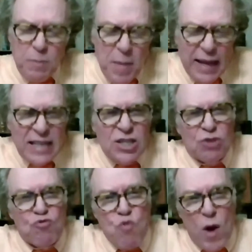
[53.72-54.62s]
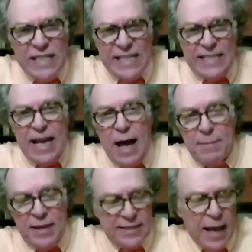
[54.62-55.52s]
making such racist
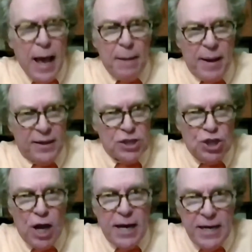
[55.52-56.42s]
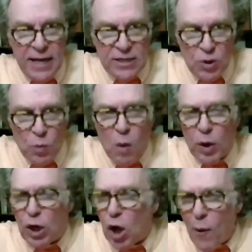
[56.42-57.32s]
comments about the Chinese and what
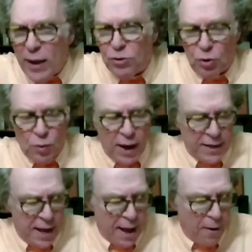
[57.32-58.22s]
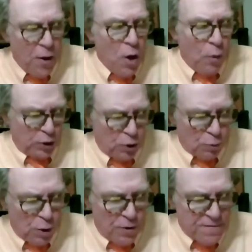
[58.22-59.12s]
we're going through right now with
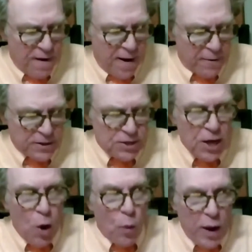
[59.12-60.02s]
coronavirus.